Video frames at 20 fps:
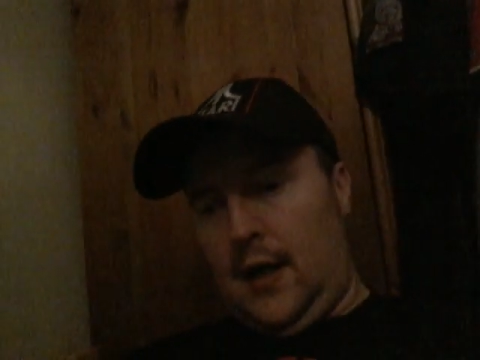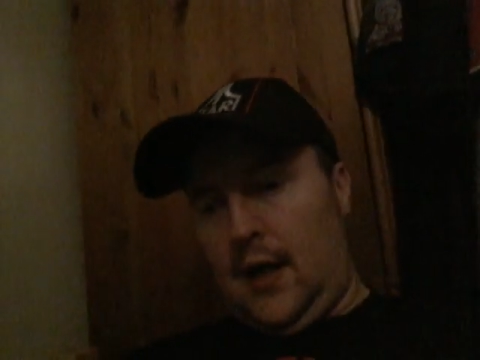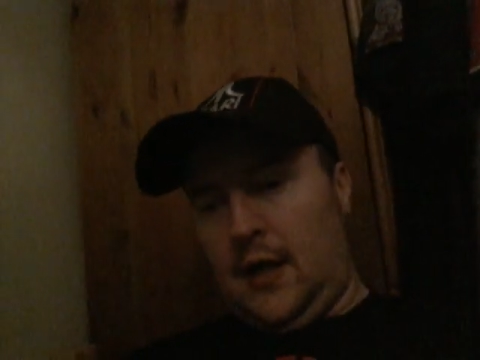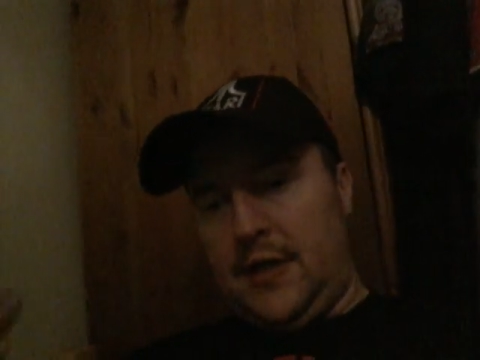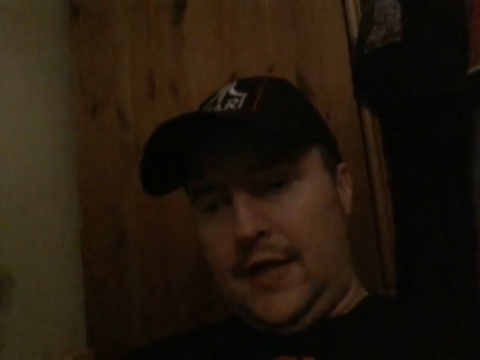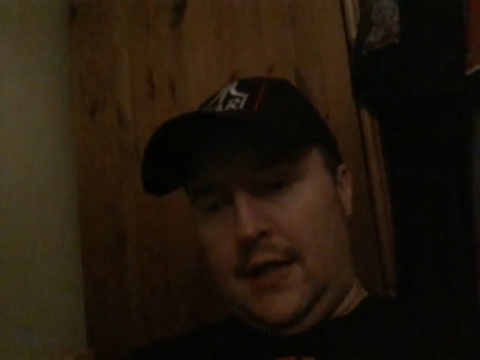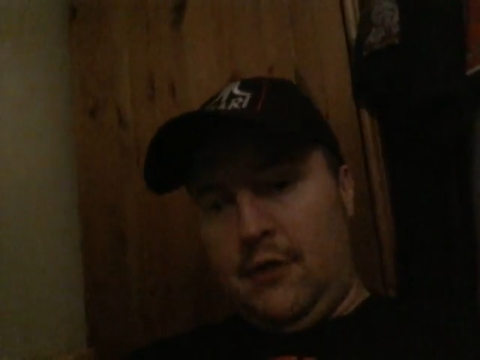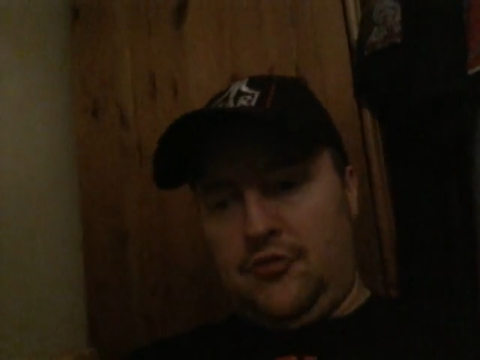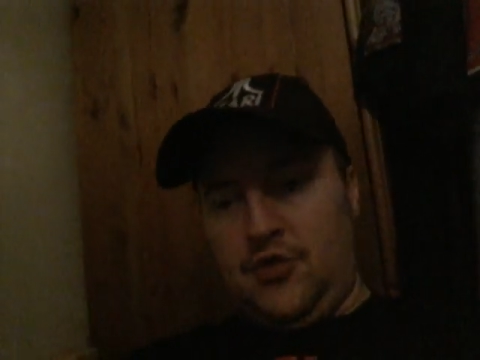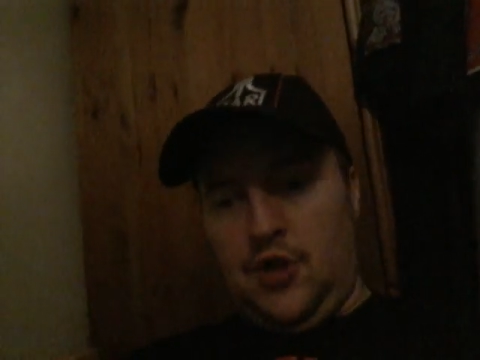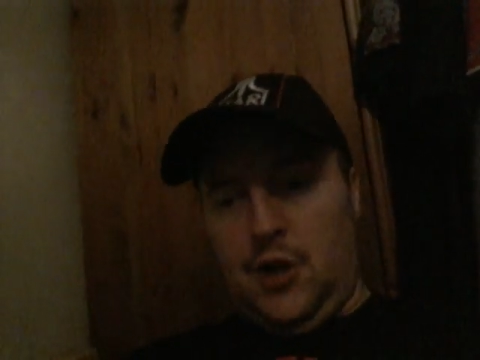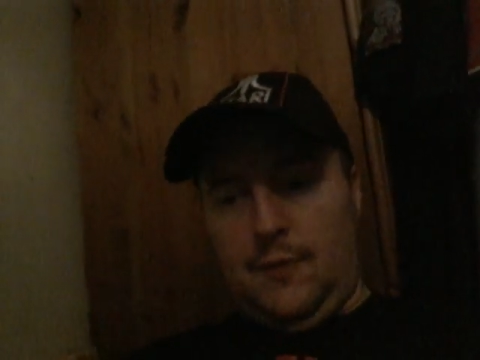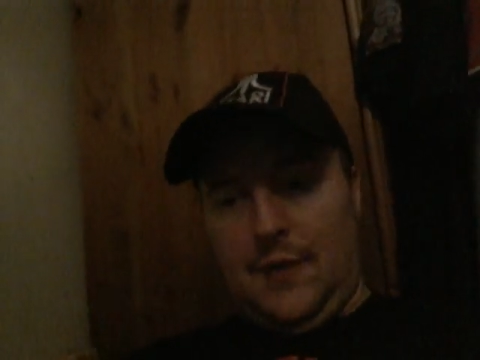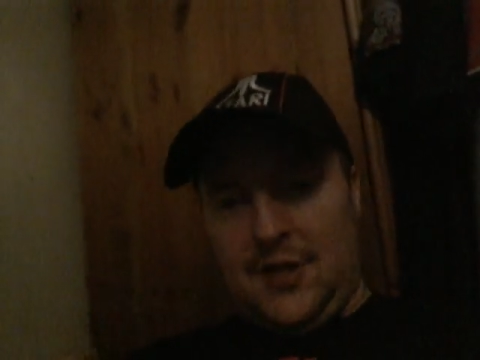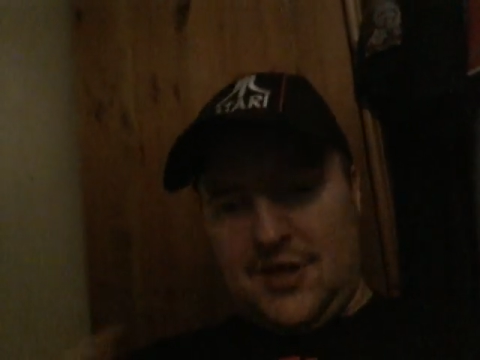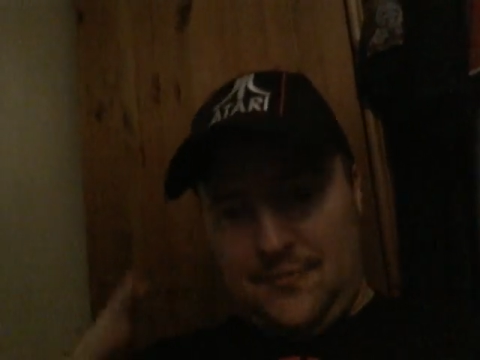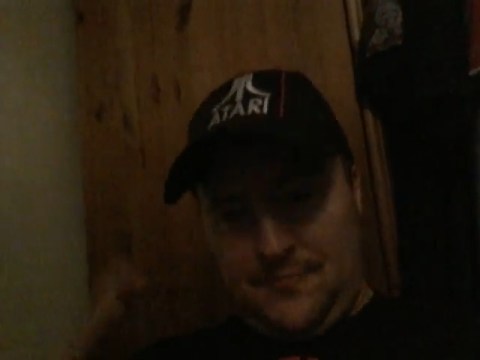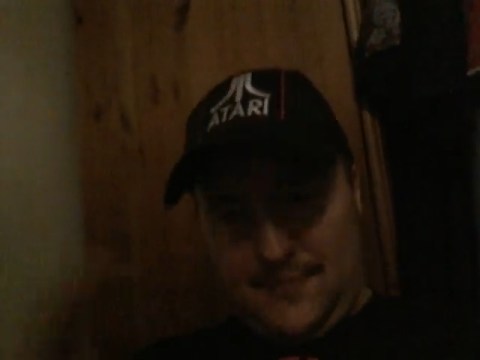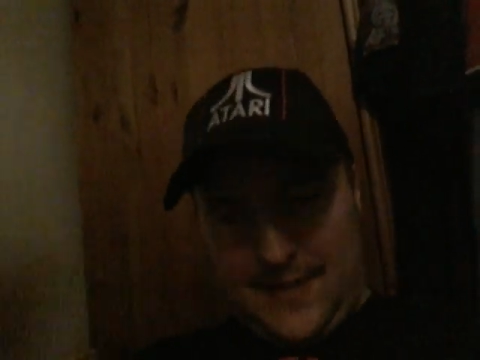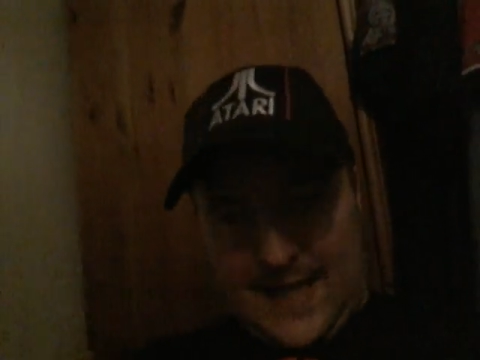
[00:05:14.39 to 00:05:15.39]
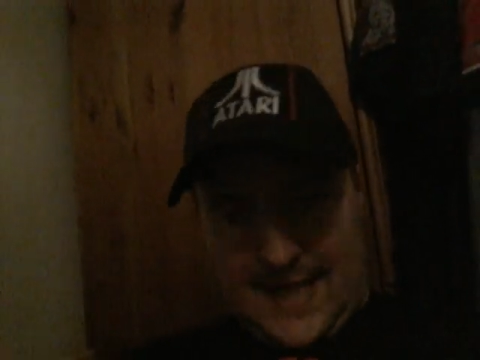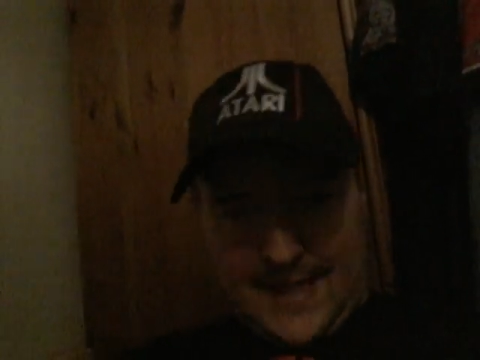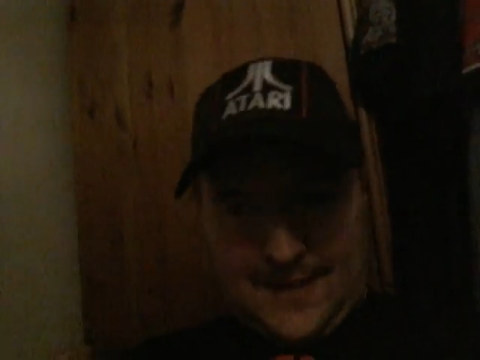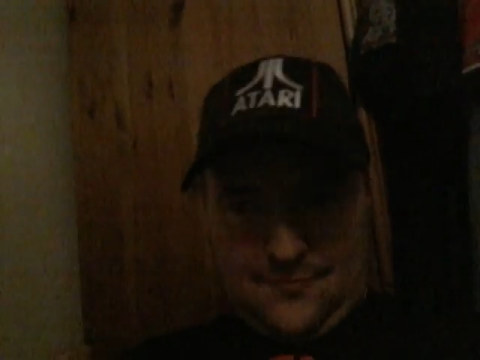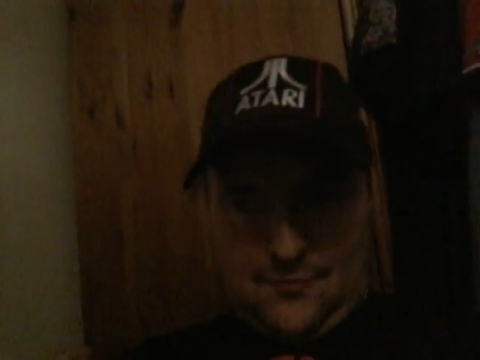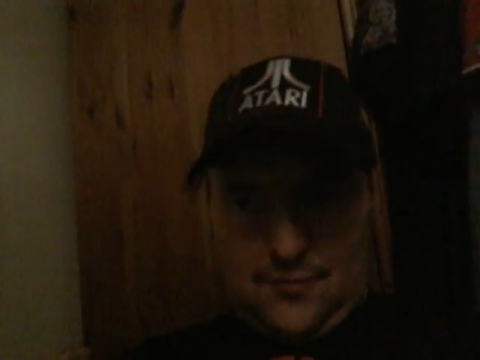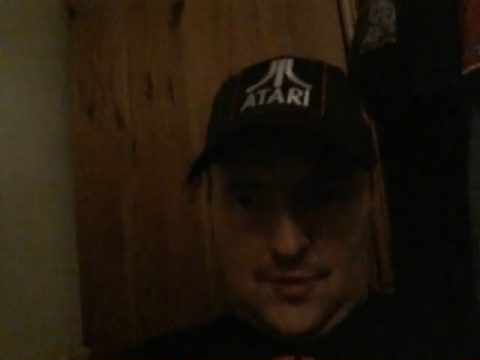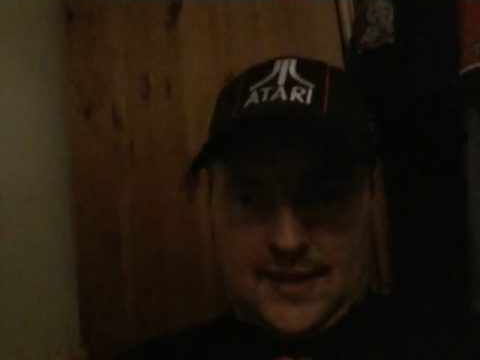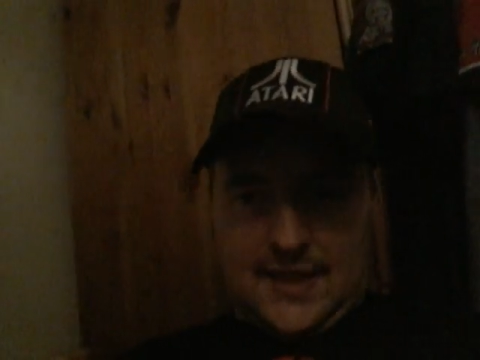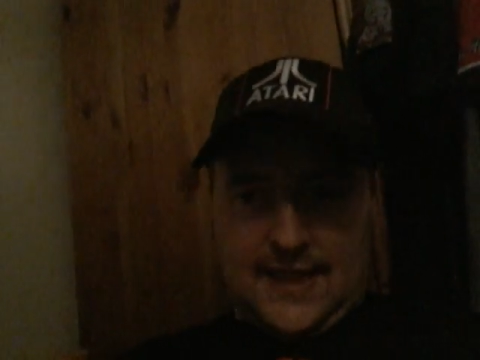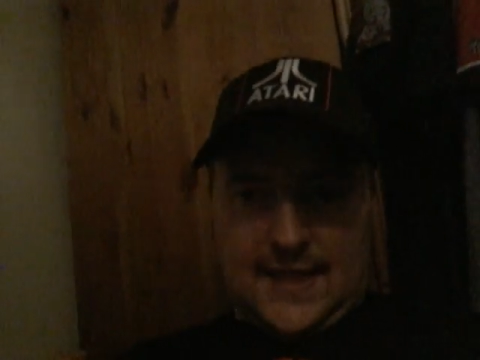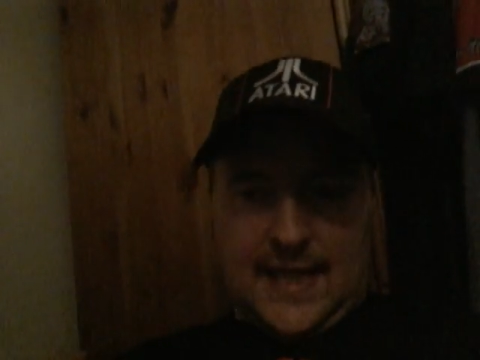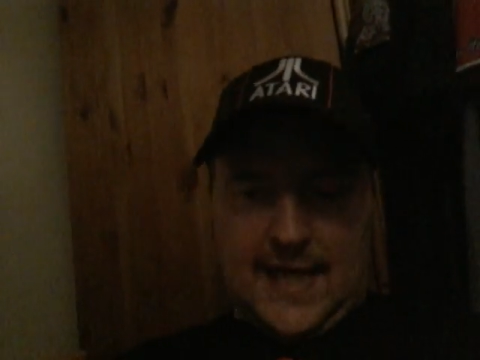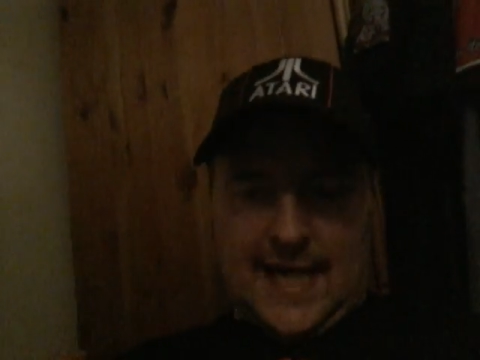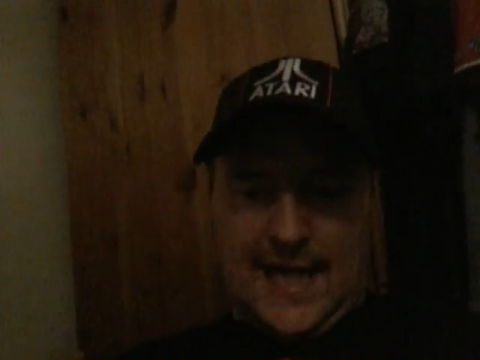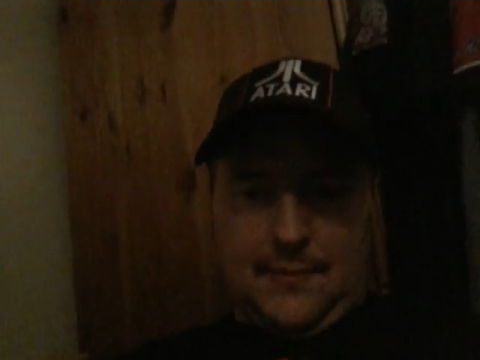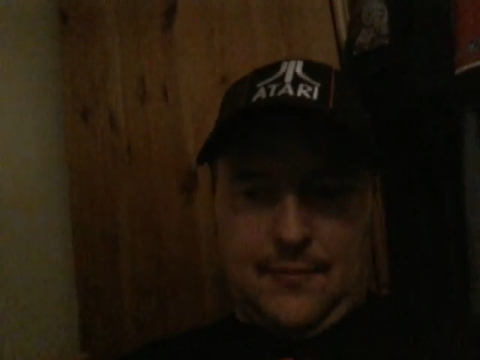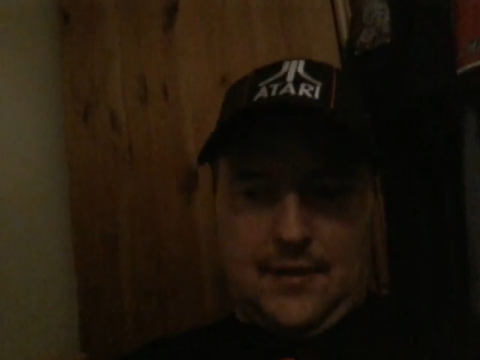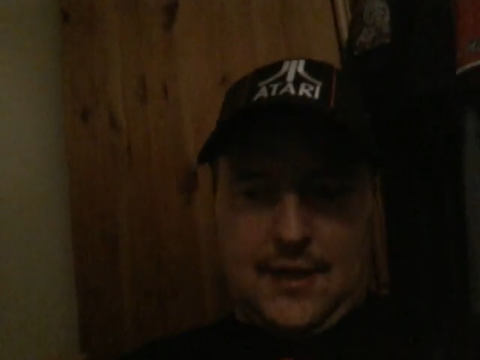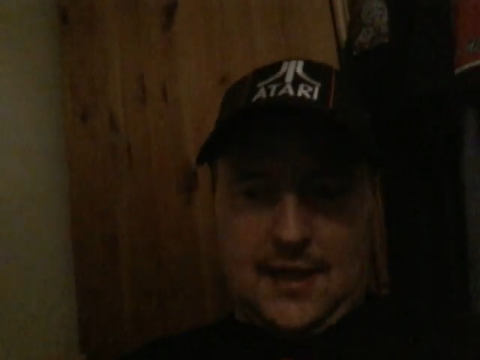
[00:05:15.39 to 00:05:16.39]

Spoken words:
on YouTube explaining what the Atari